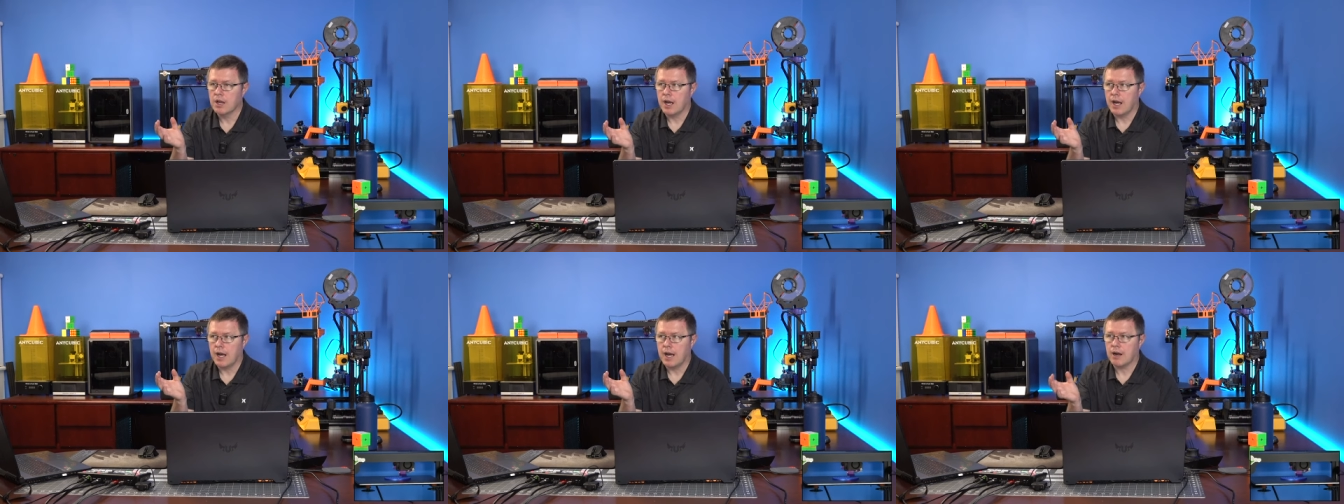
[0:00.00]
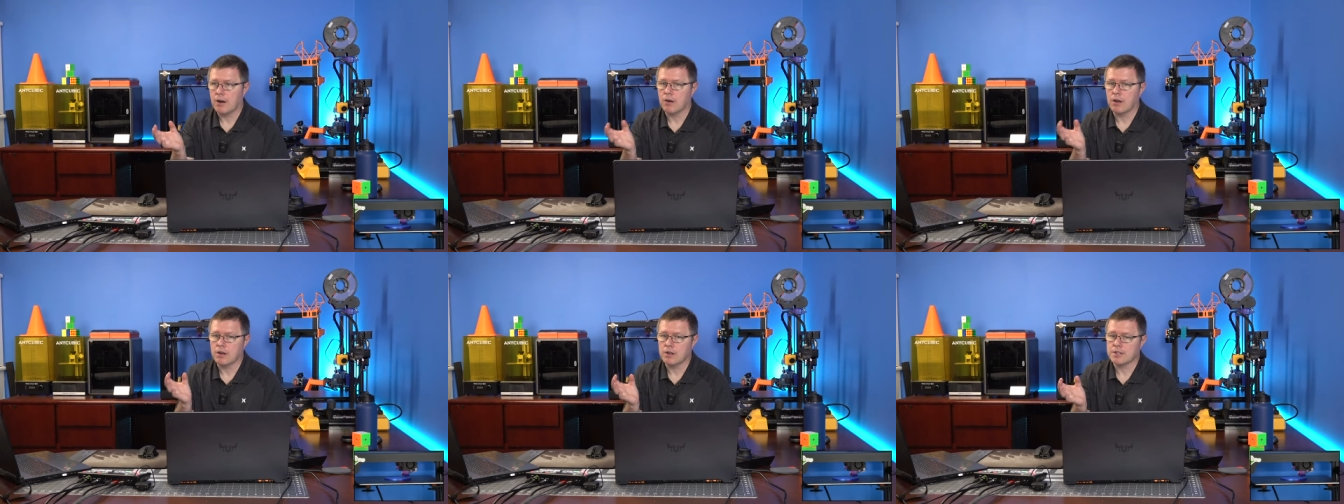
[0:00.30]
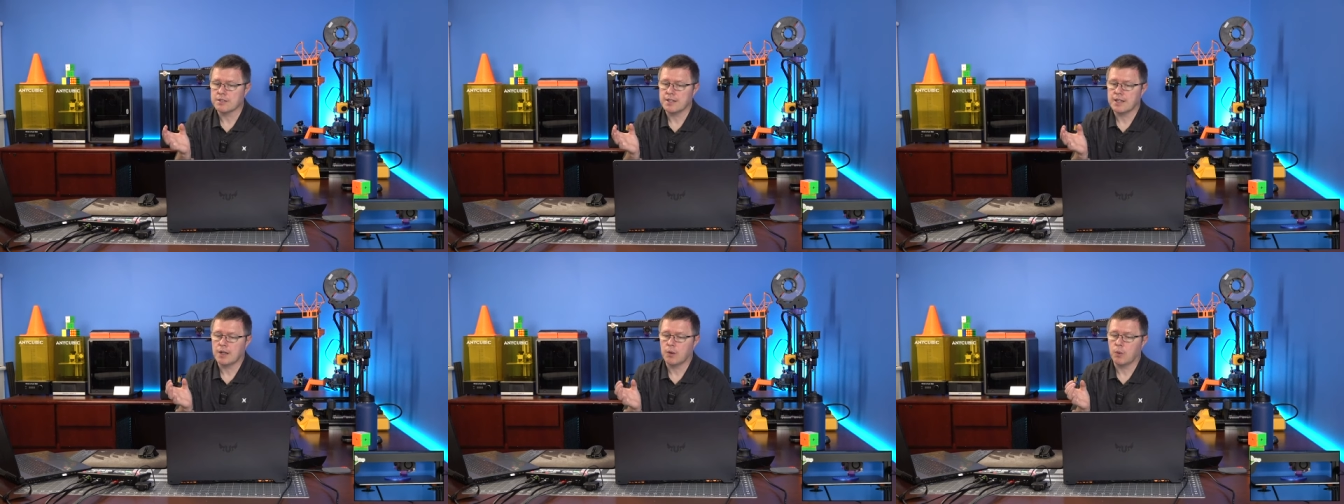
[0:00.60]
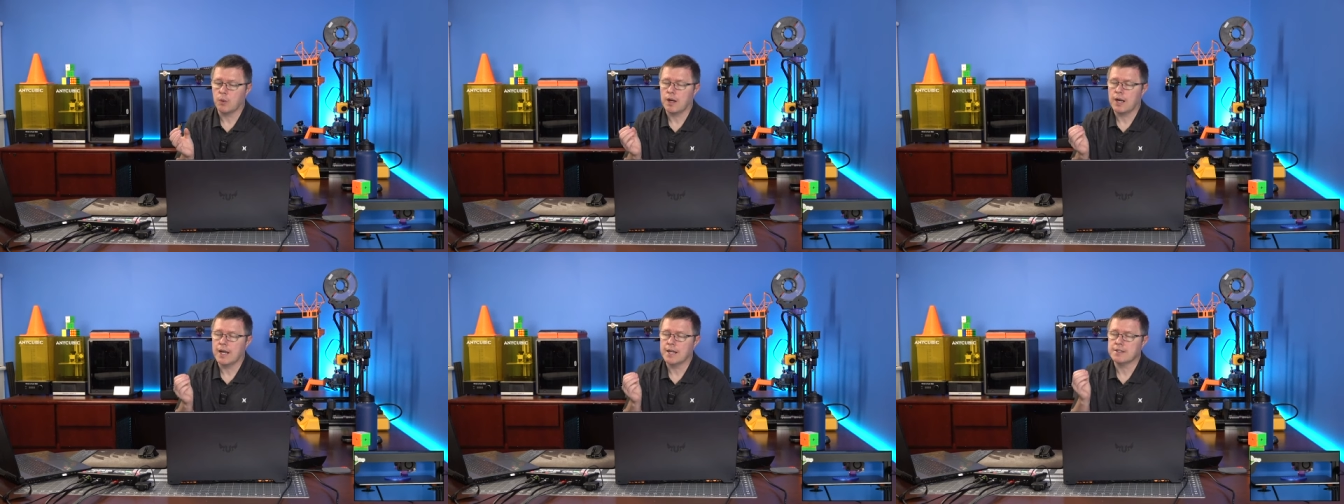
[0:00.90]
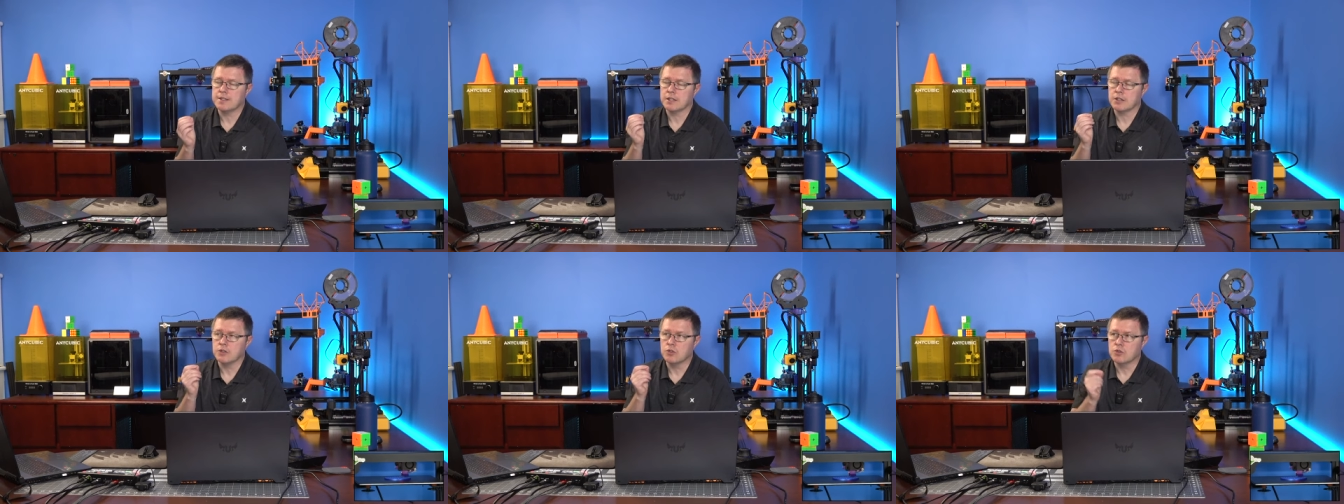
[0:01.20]
I don't understand why it's
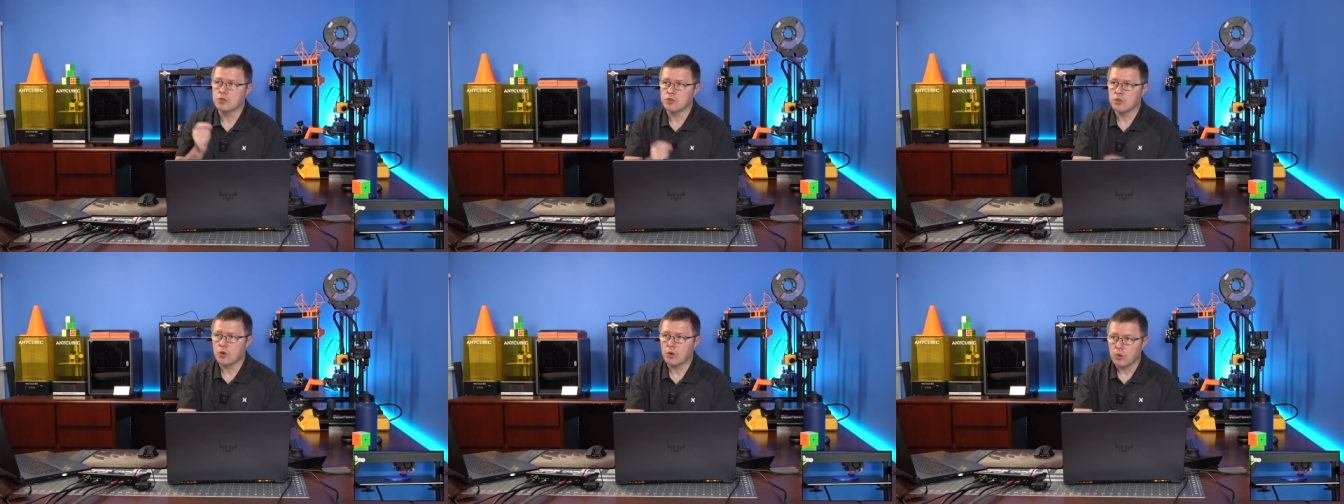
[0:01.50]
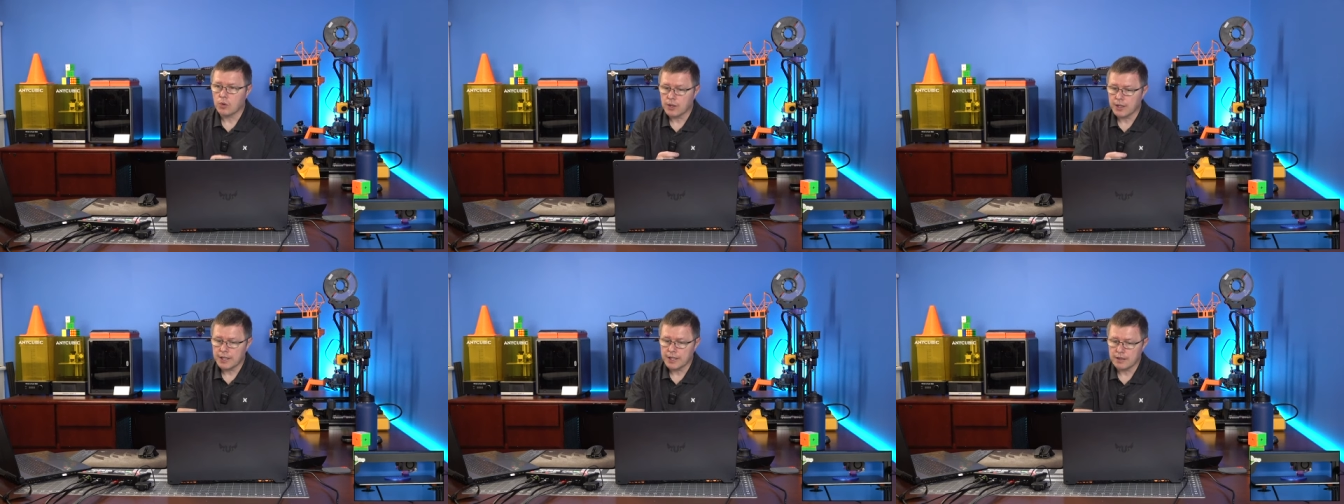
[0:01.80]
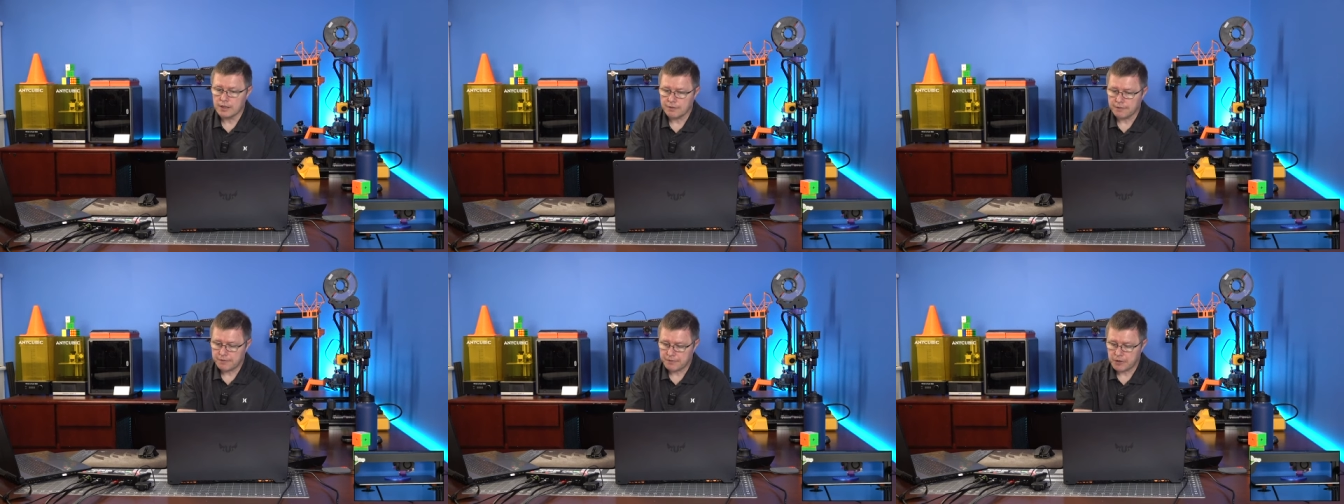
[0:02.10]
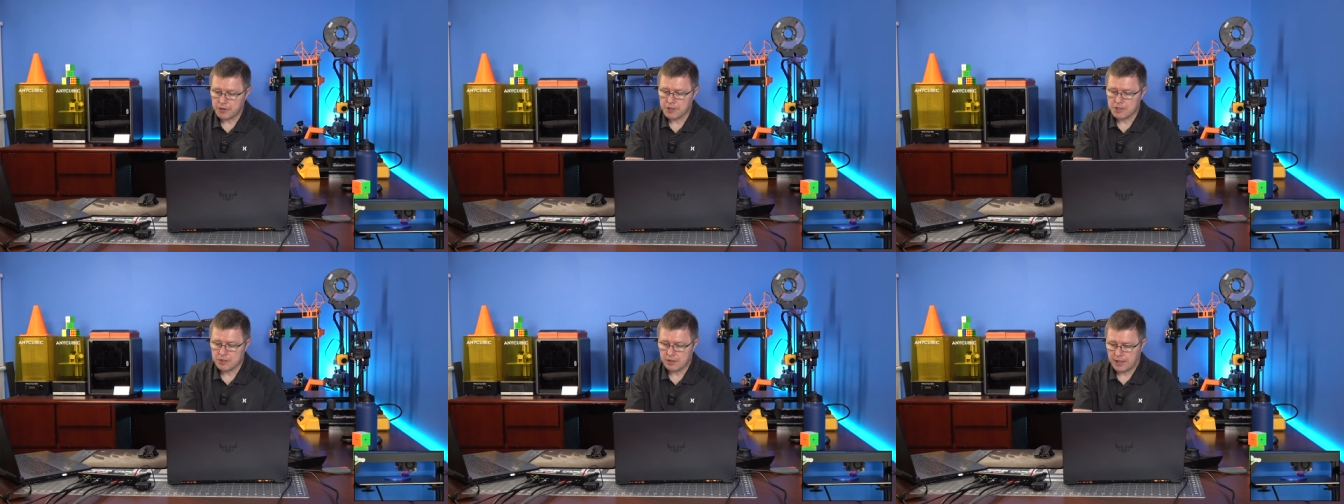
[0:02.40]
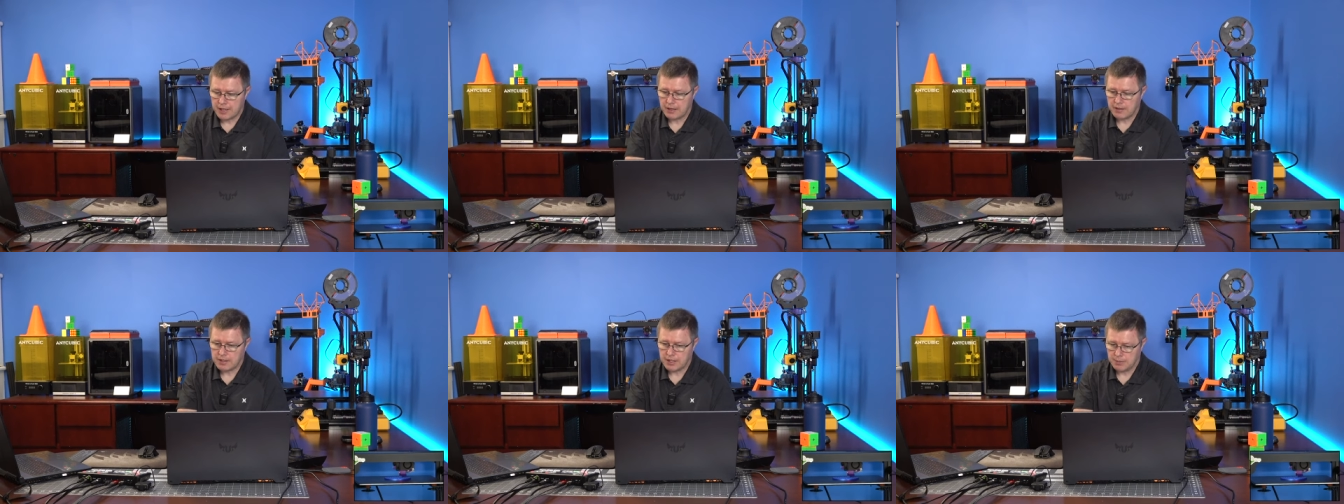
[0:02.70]
ignoring the first
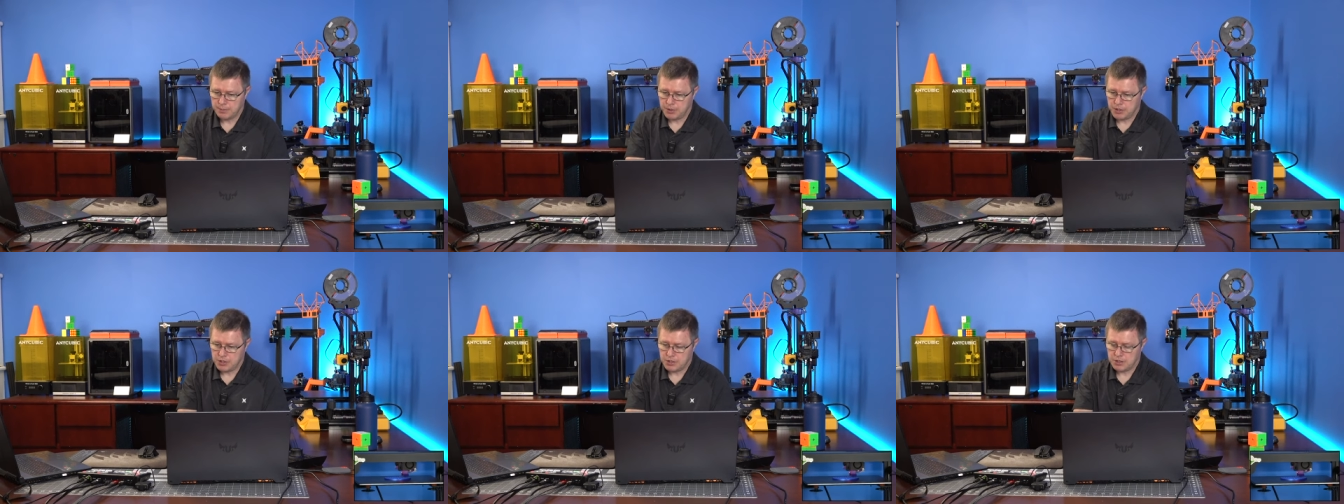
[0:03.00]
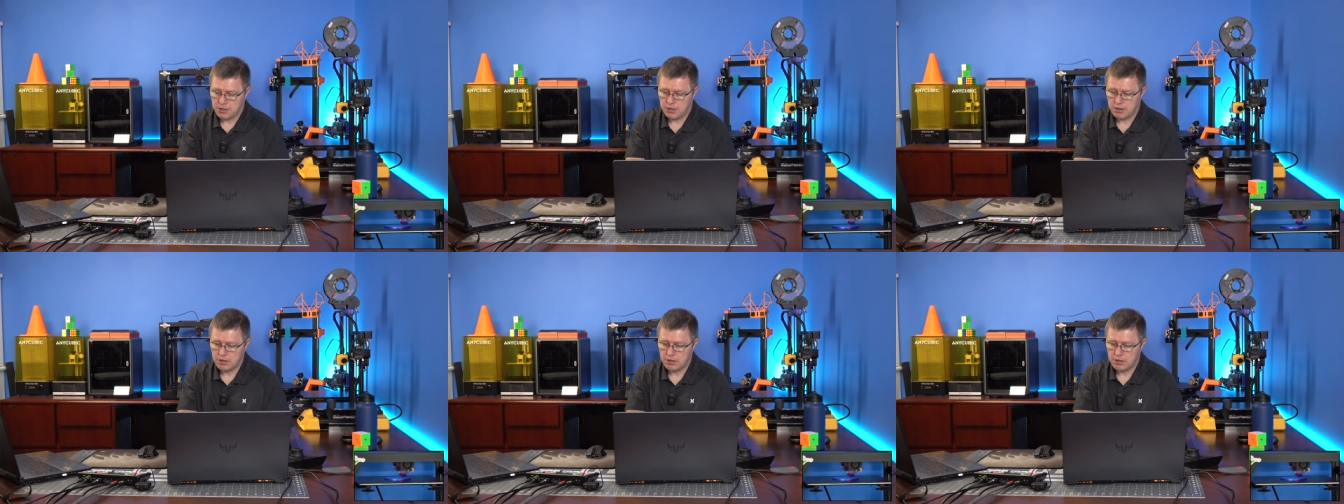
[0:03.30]
layer temperature,